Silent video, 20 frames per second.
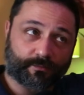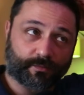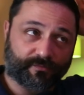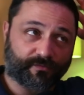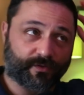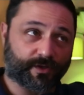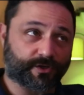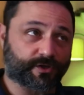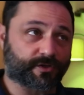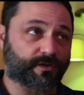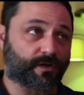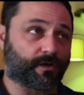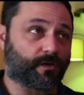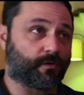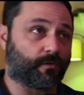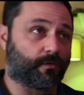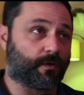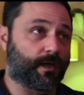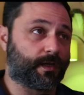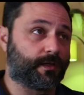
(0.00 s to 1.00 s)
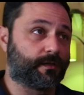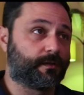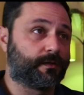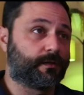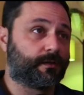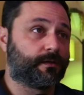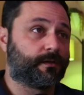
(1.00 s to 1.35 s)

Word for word: reflections aren't quite